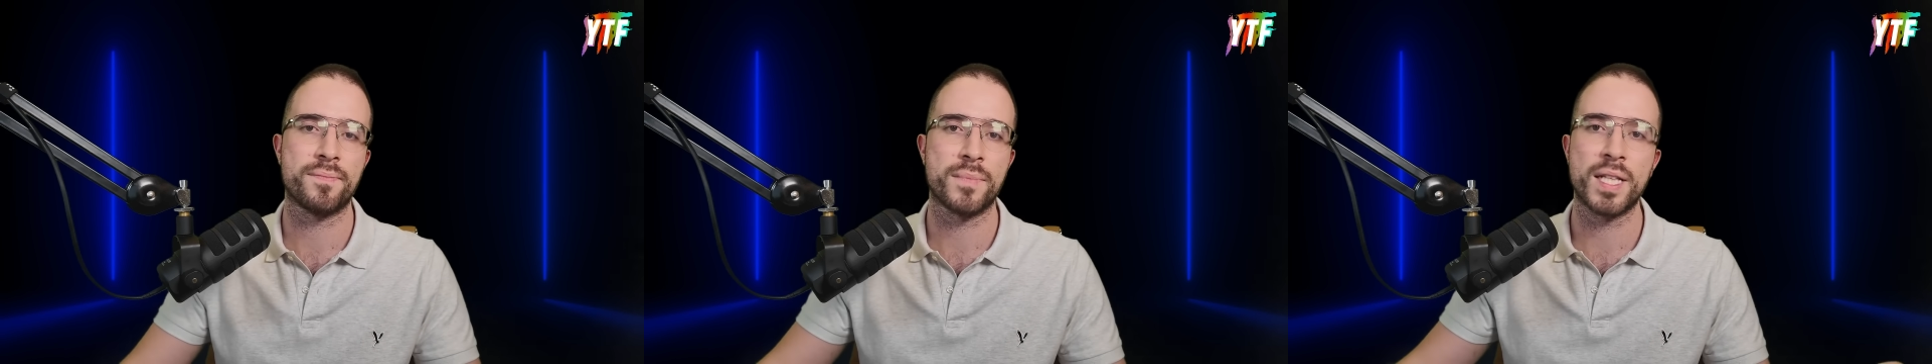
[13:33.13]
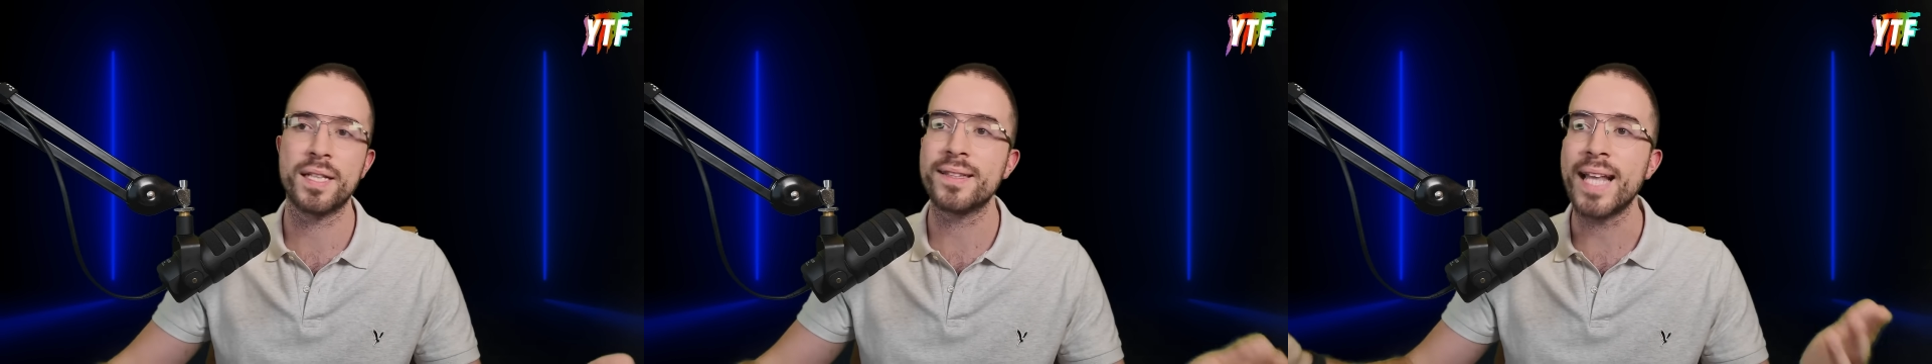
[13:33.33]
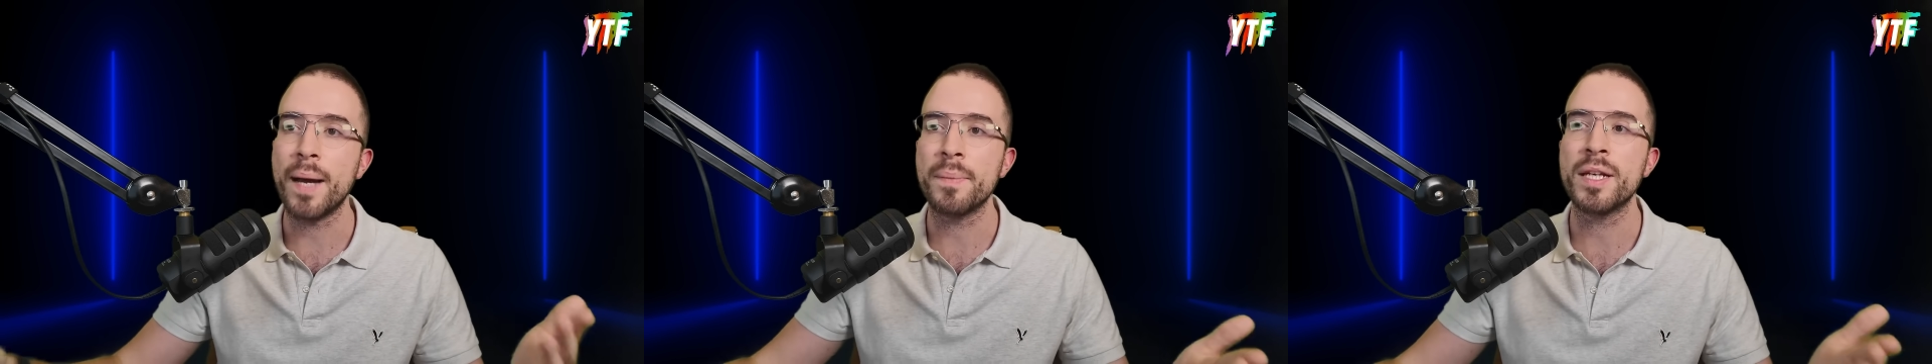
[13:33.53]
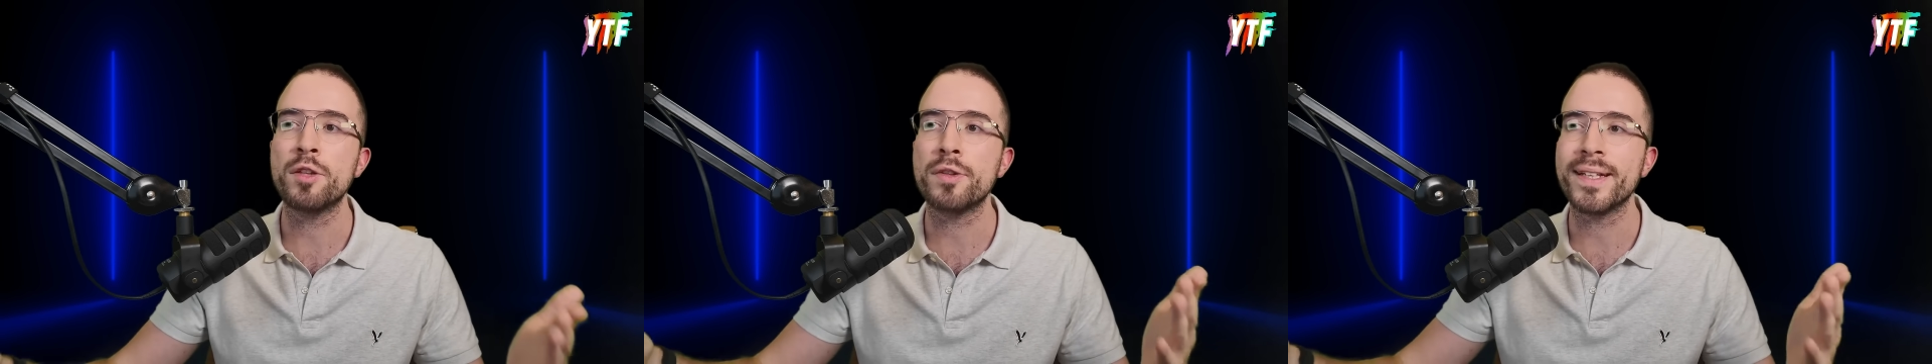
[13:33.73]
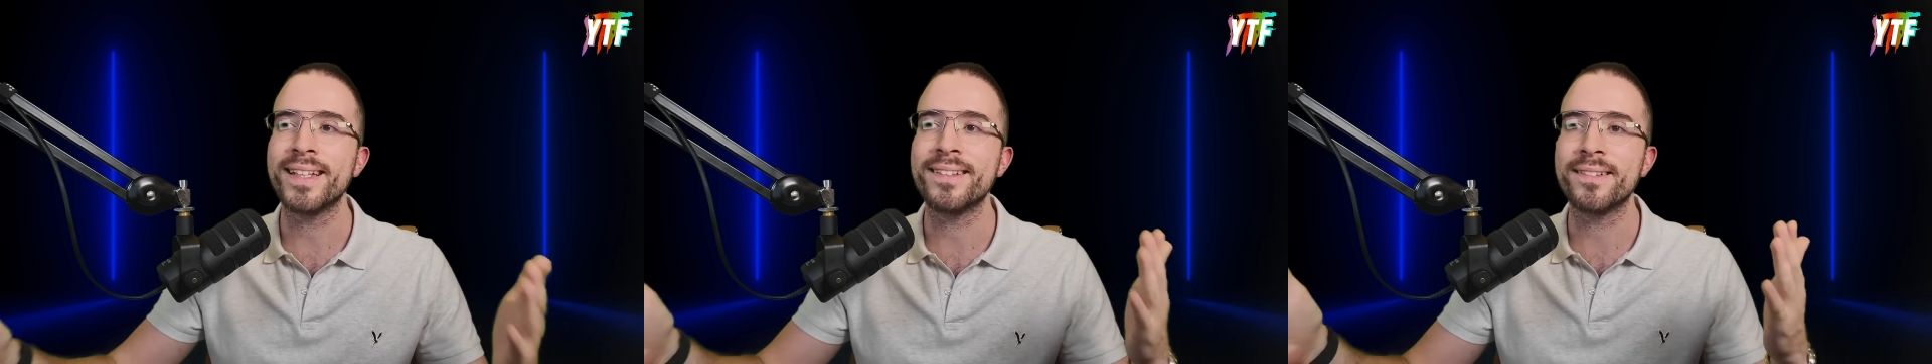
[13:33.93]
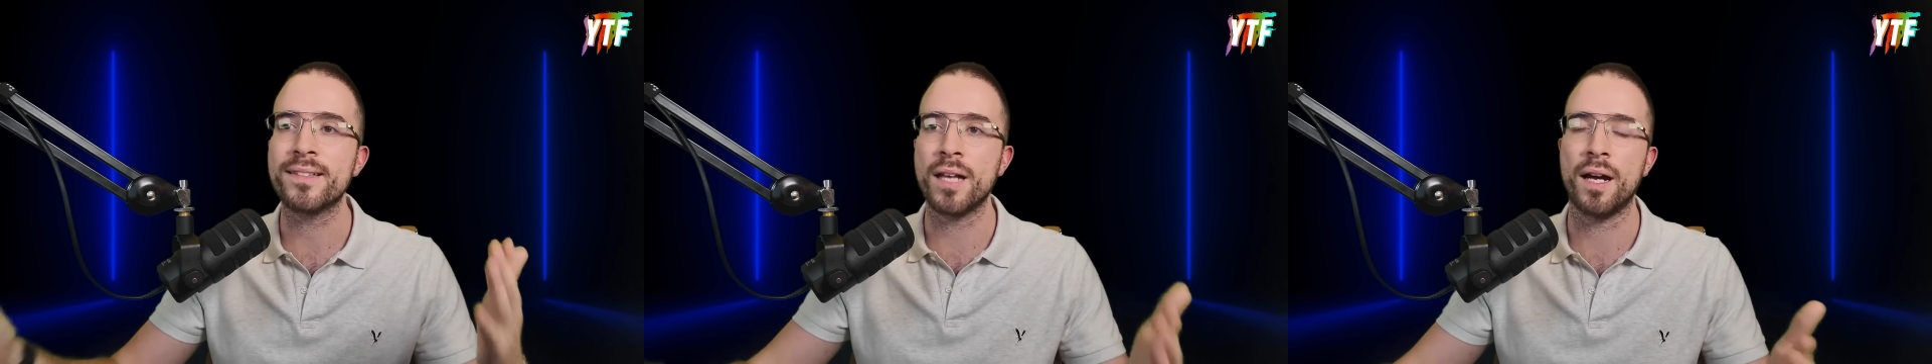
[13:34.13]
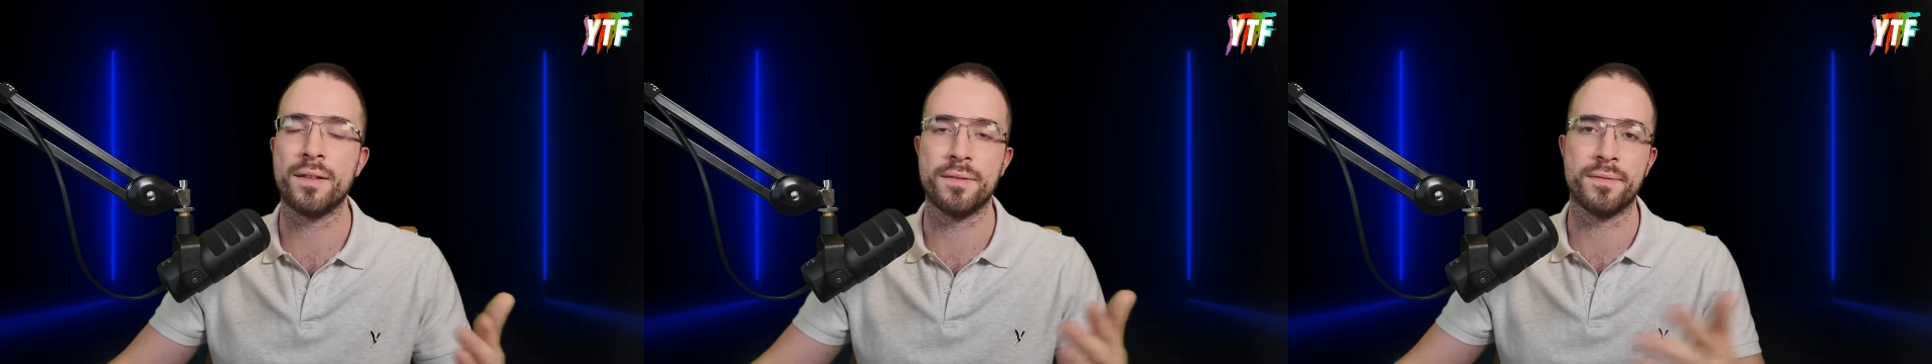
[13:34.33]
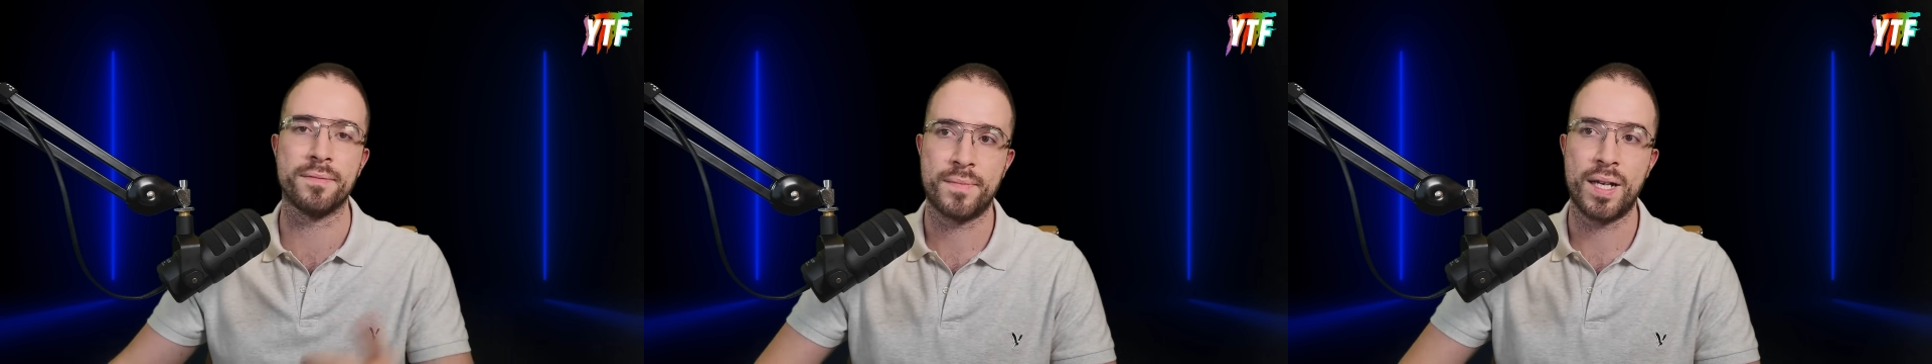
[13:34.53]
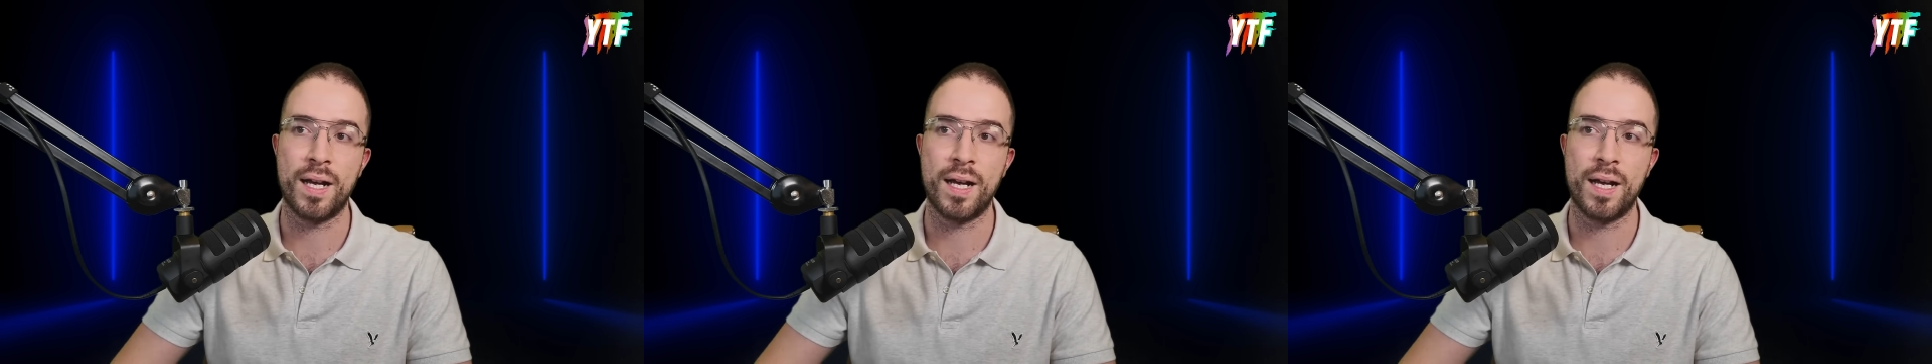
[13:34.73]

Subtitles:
The damage is done.